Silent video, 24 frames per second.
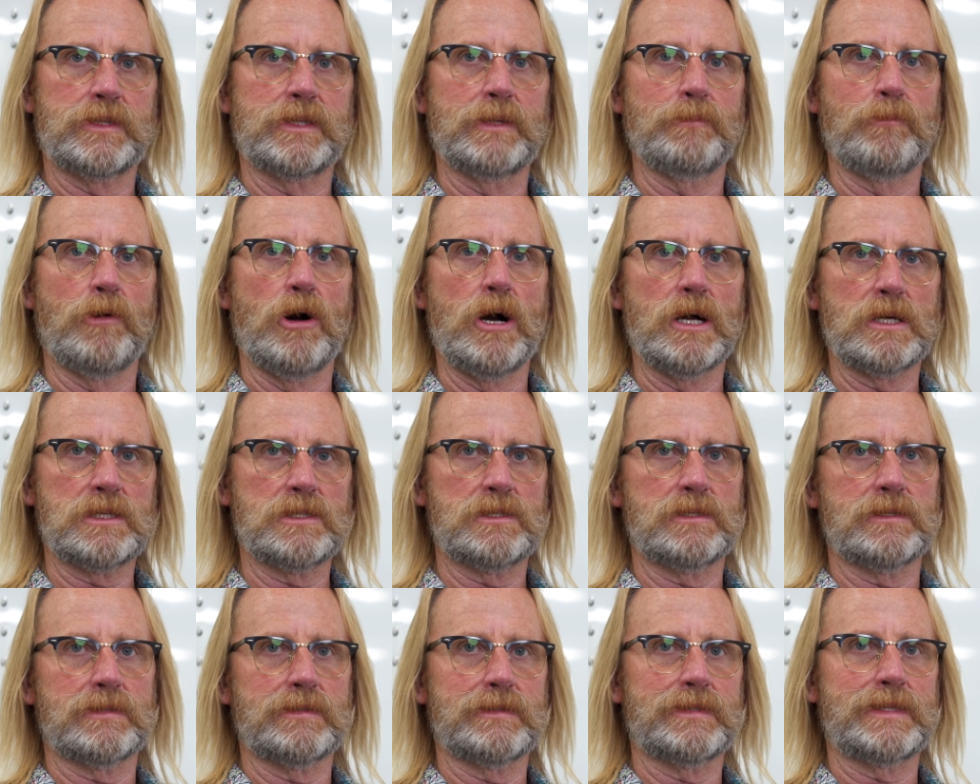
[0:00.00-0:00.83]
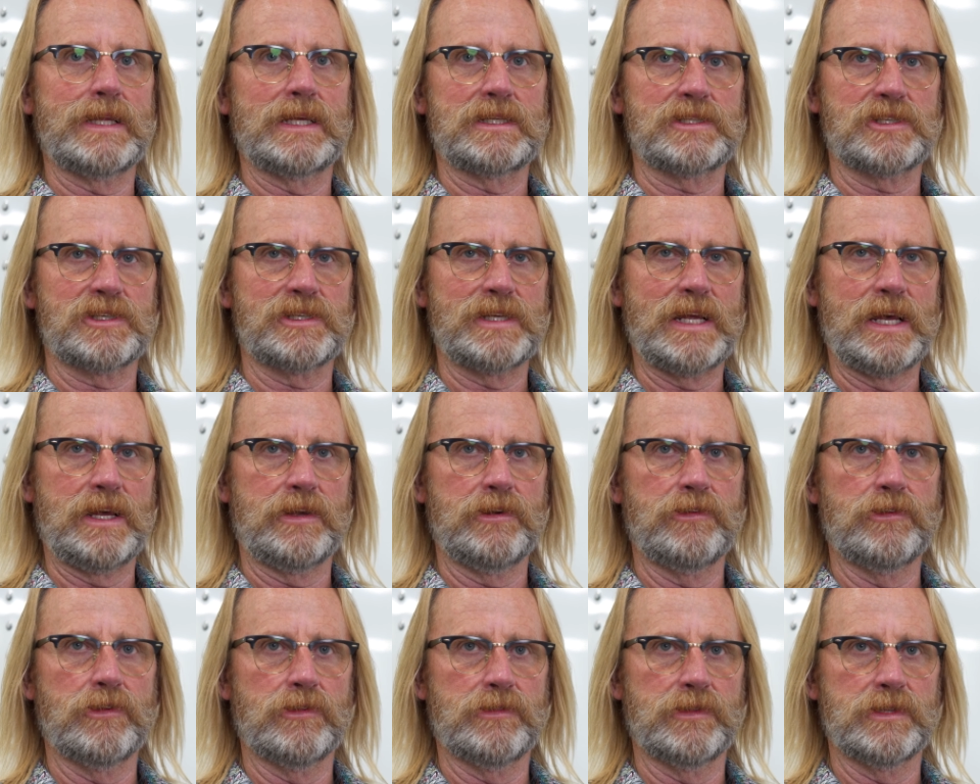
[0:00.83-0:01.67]
the box that's
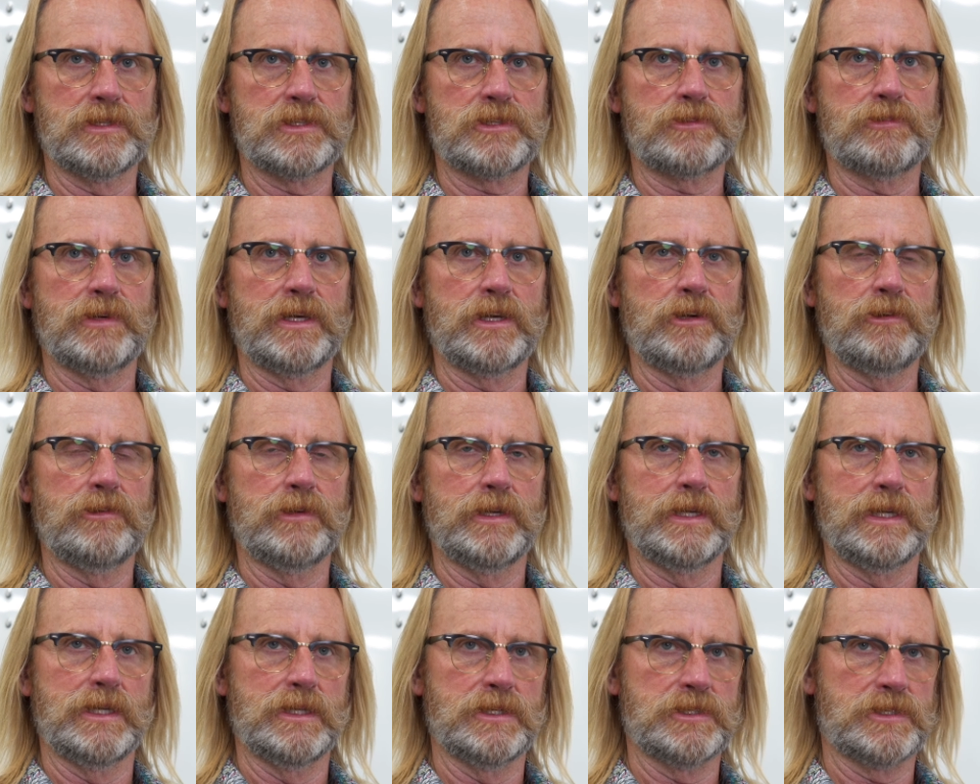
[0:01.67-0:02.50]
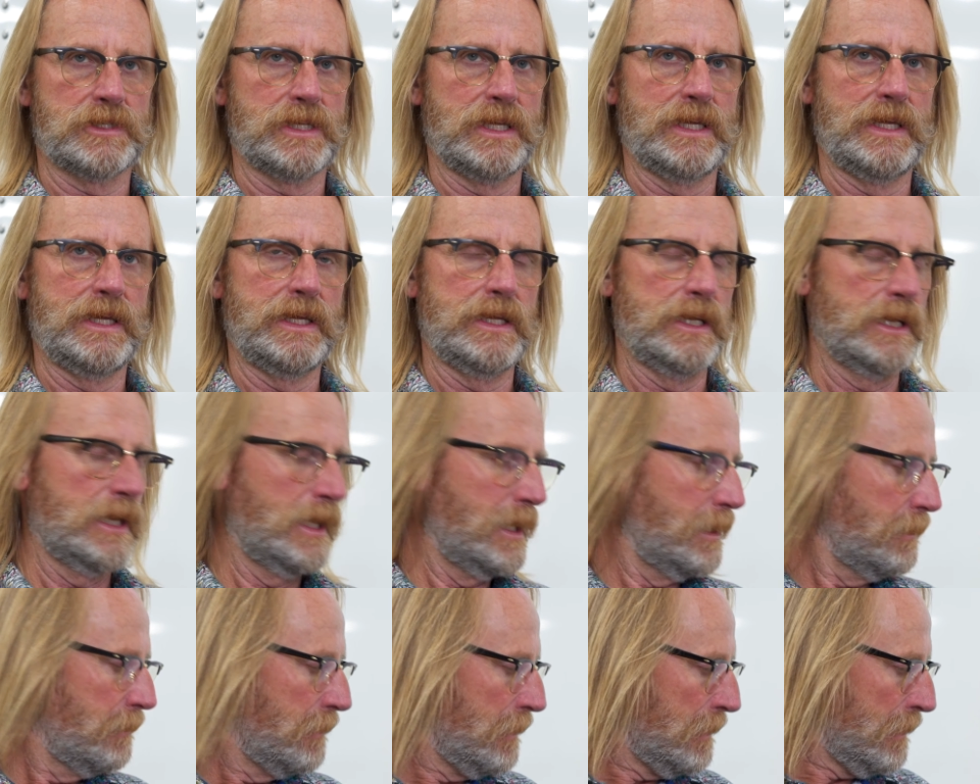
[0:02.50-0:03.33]
standard on this trailer is a
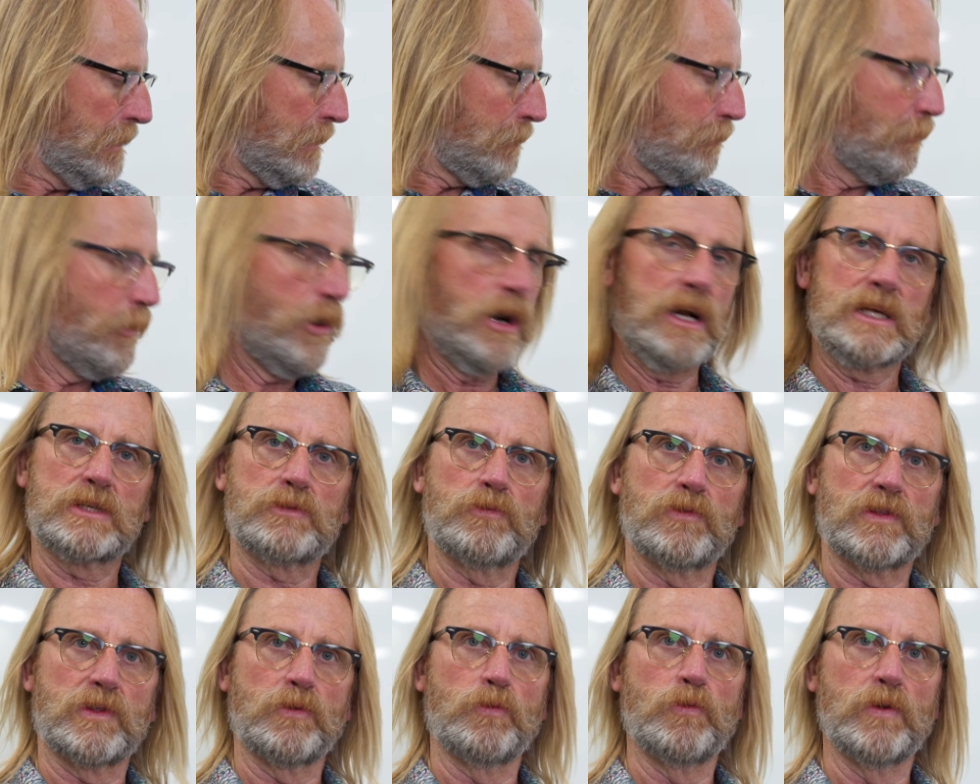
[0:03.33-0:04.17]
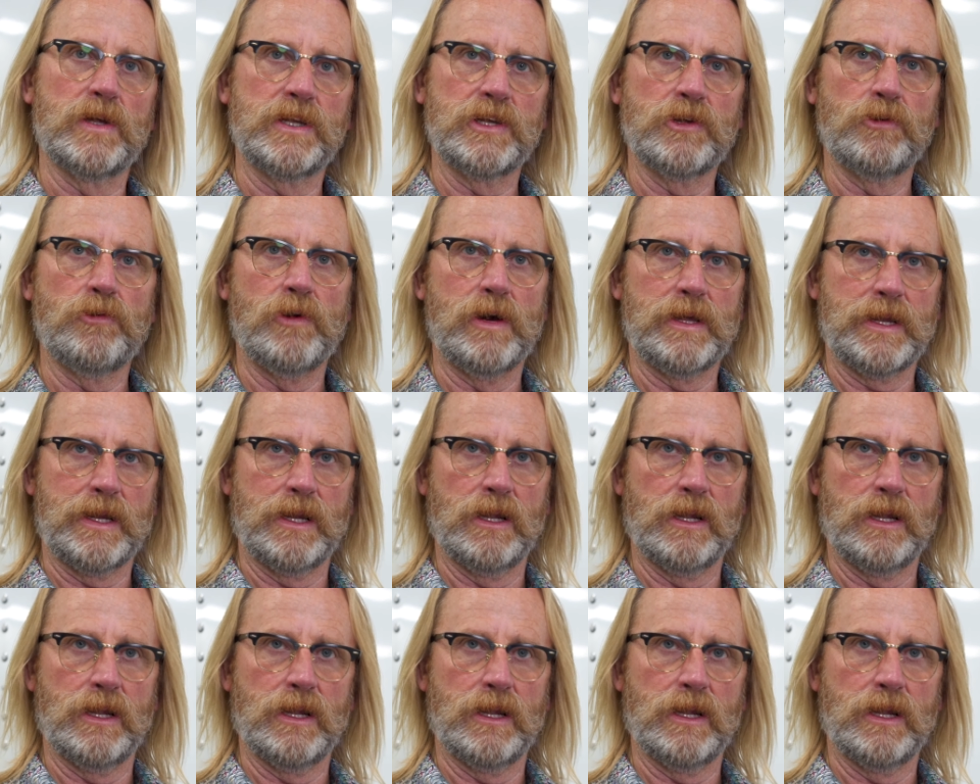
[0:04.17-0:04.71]
box with a window and a